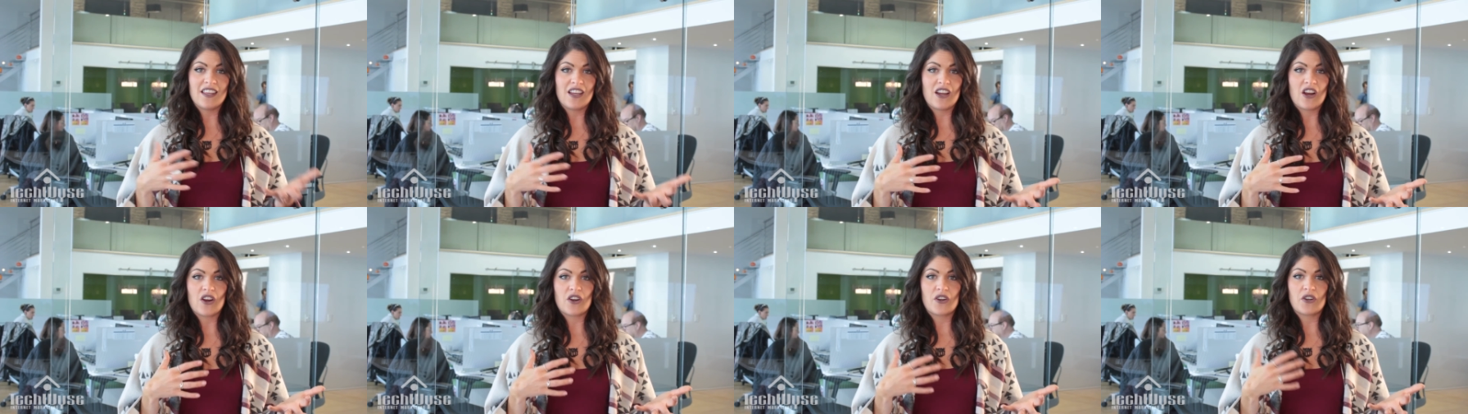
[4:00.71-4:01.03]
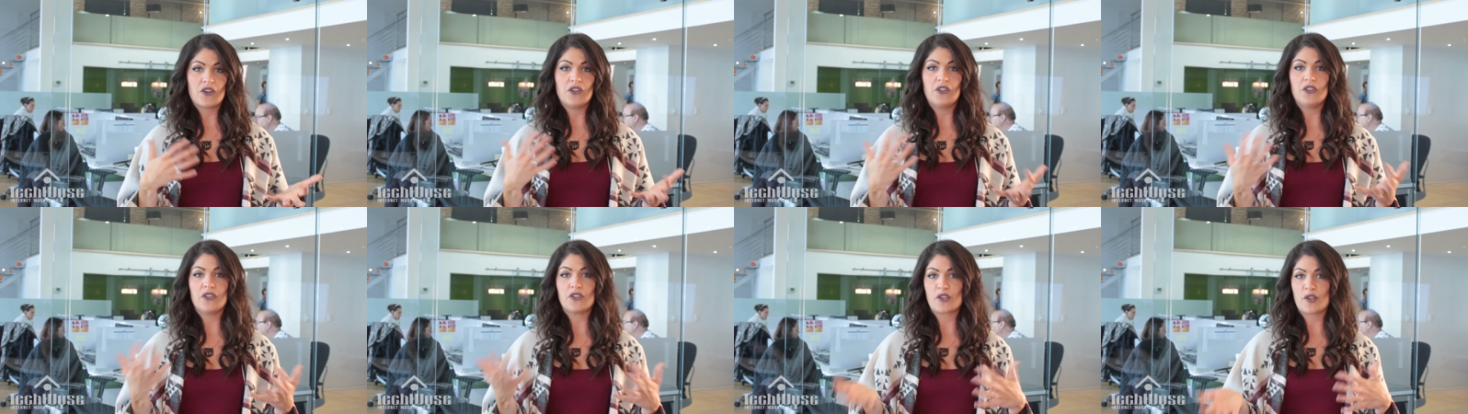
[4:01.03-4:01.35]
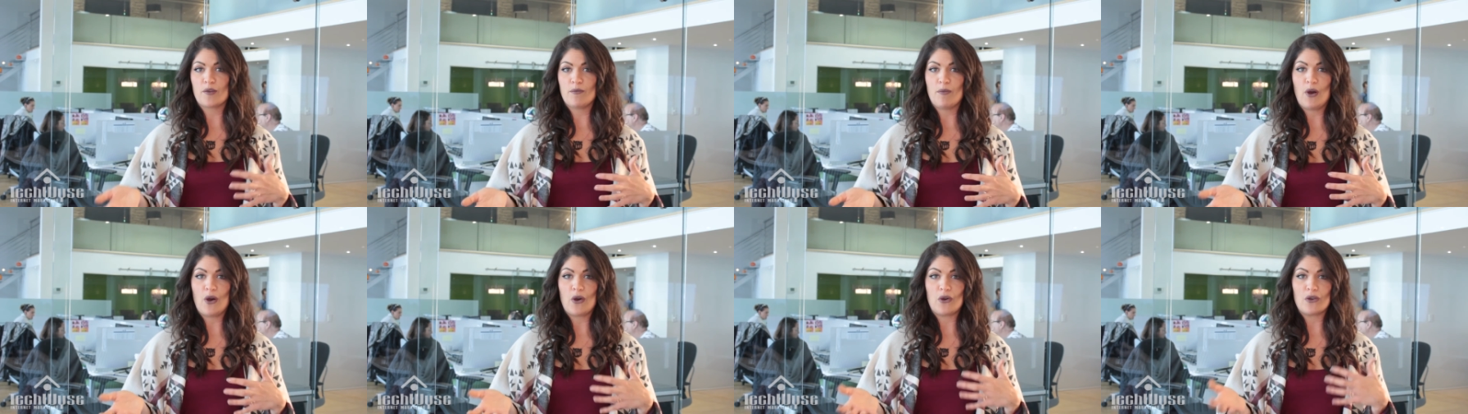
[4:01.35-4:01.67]
the article or
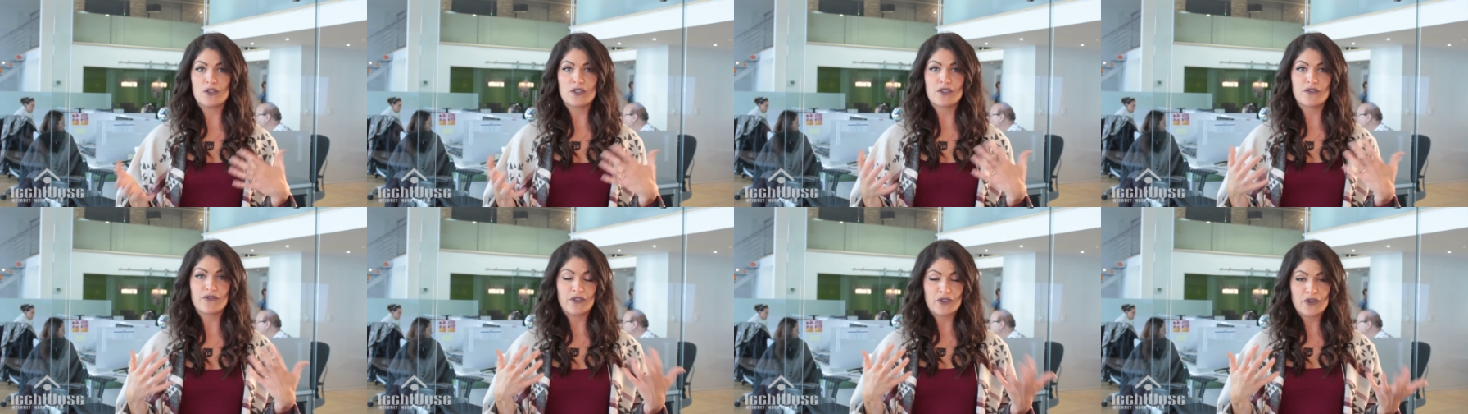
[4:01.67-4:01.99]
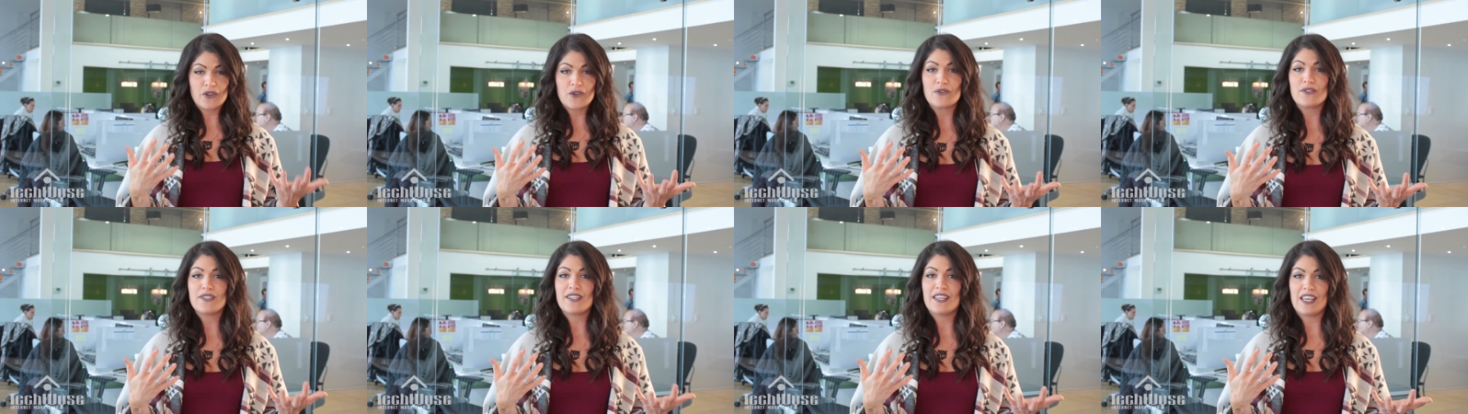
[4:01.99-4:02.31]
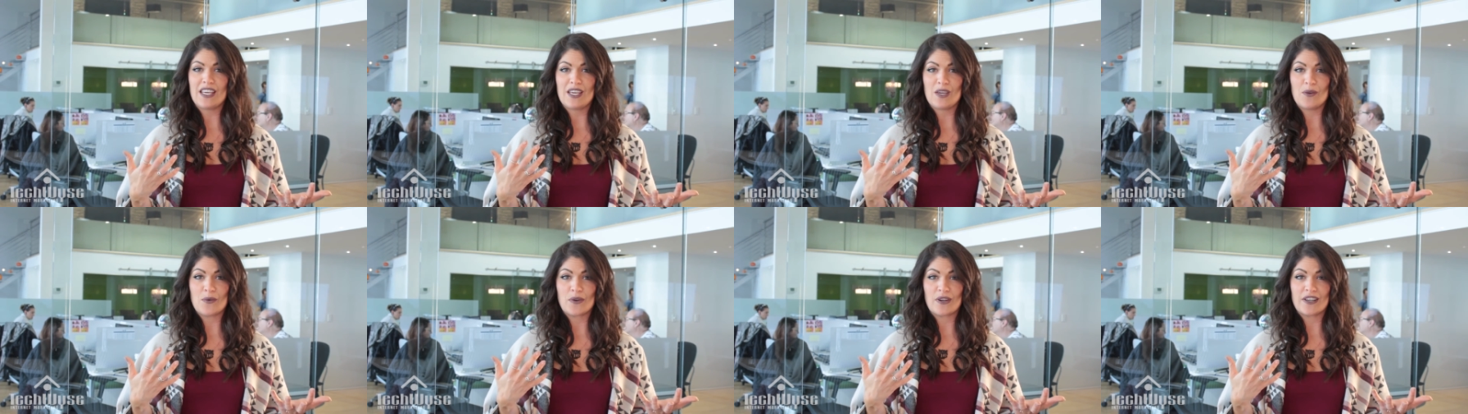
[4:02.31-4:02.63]
the post for those
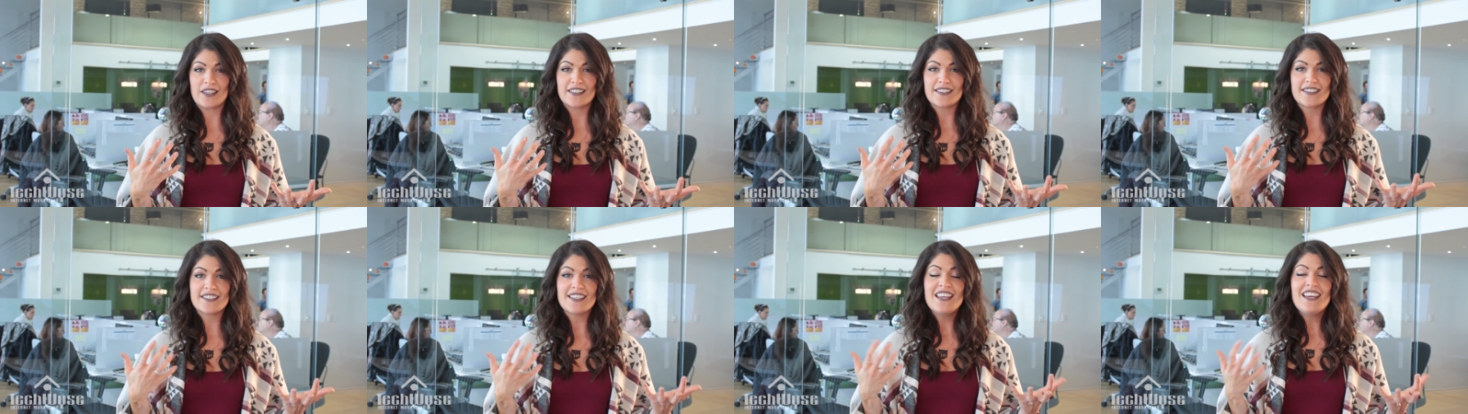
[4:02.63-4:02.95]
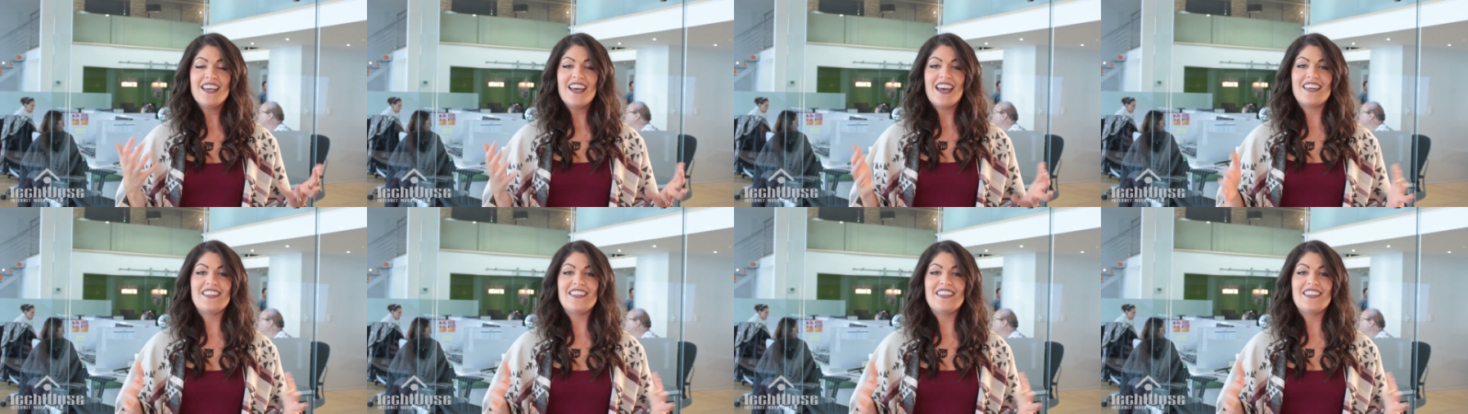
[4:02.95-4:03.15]
keywords,